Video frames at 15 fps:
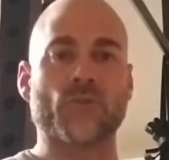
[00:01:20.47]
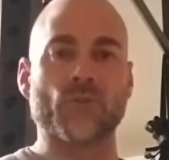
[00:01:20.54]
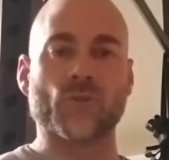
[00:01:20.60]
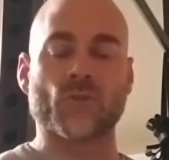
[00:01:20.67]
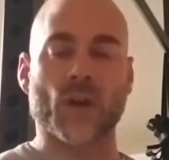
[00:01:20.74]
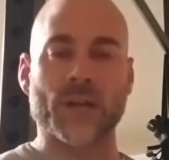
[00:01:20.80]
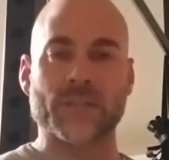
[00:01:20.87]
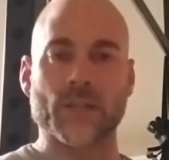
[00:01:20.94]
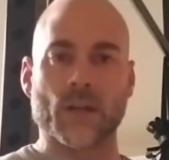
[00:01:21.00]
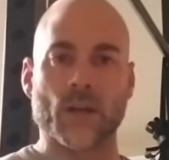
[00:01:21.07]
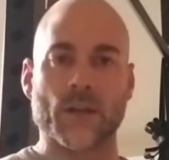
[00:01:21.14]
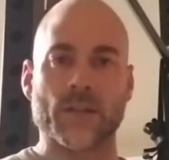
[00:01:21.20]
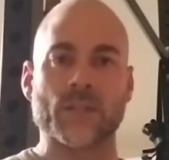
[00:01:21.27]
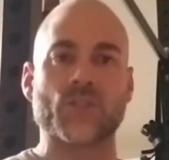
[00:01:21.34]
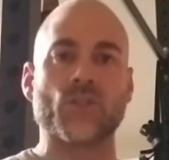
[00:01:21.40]
two
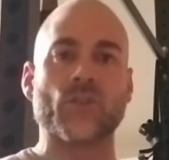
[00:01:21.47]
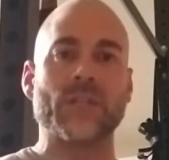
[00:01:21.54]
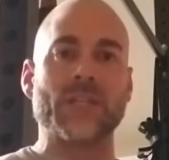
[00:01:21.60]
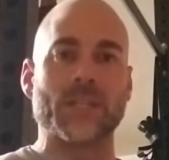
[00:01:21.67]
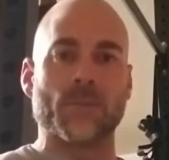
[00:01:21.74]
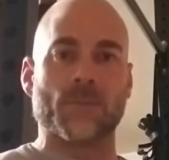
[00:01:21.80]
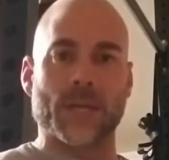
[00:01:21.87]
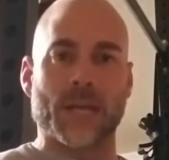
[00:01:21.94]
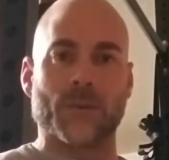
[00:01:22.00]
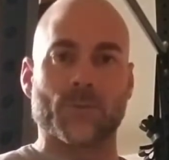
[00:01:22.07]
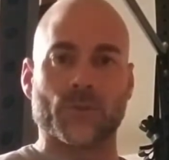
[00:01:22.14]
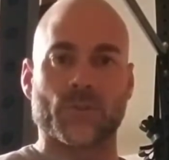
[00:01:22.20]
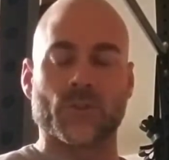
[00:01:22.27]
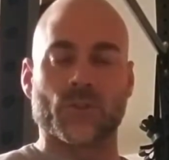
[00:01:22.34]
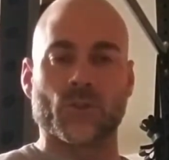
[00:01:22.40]
criteria that you need to be able
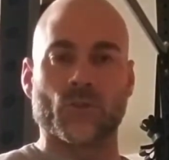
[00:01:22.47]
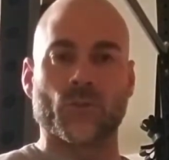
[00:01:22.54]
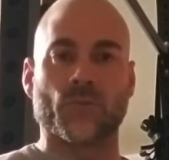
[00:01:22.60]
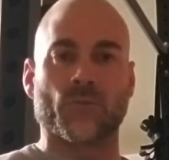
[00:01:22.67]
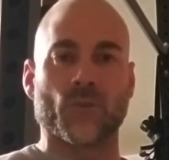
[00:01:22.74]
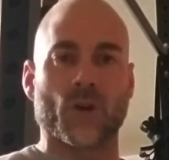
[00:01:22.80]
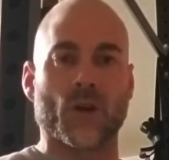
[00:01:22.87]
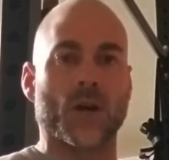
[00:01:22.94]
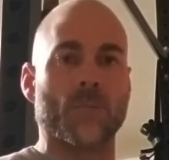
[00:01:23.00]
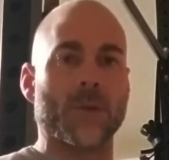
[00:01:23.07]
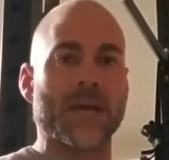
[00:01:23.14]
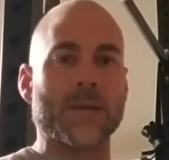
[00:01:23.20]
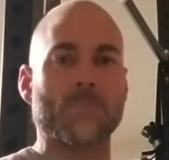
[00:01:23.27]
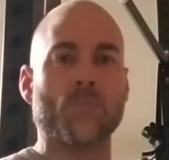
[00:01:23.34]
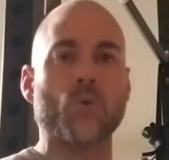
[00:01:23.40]
to do from
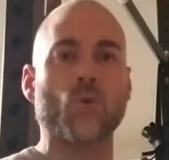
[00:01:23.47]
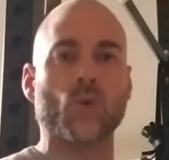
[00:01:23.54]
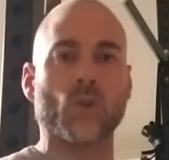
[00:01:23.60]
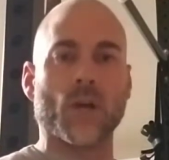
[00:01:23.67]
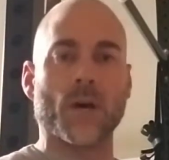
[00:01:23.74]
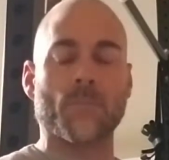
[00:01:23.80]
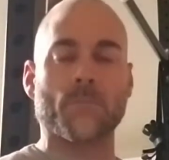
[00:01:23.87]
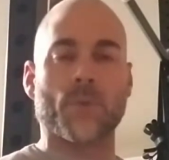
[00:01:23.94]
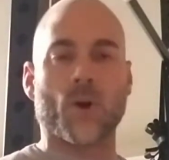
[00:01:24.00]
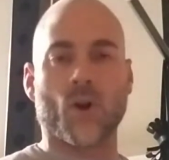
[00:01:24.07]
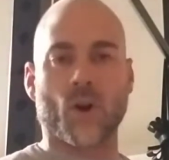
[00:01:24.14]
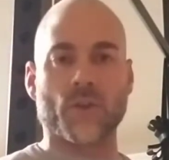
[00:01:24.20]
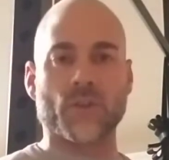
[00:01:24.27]
a pull-up bar.